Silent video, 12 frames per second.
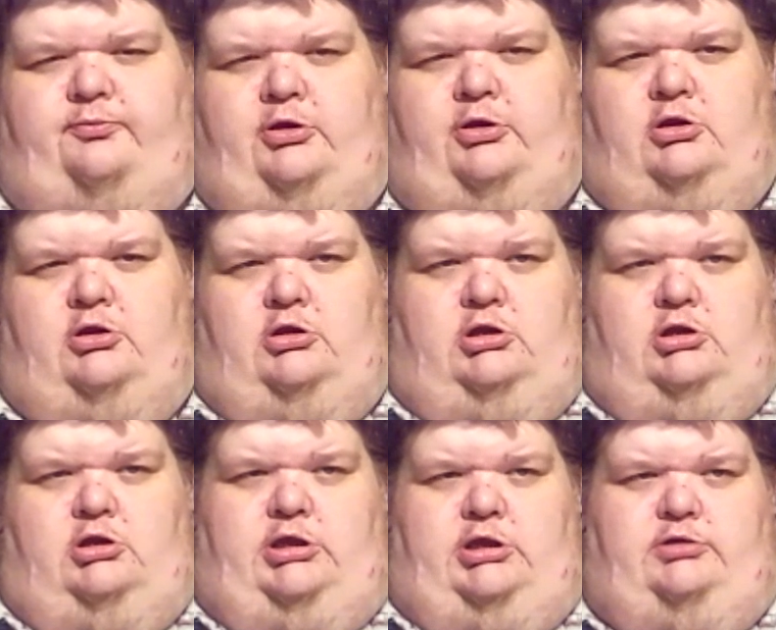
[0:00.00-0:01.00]
and
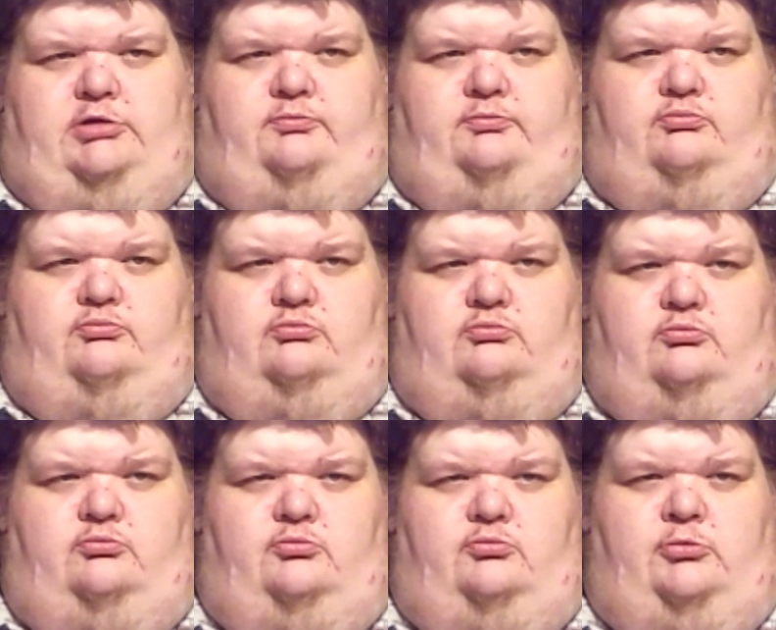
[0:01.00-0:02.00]

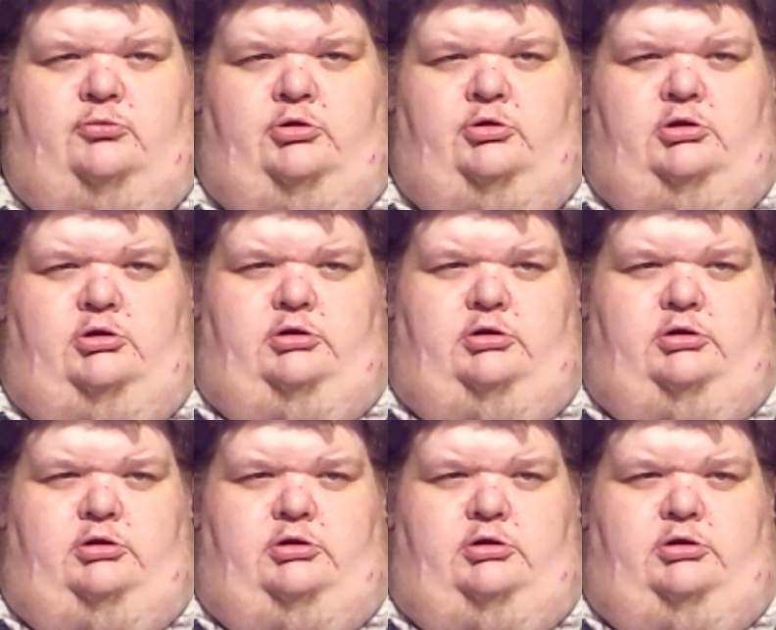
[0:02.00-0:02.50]
I don't know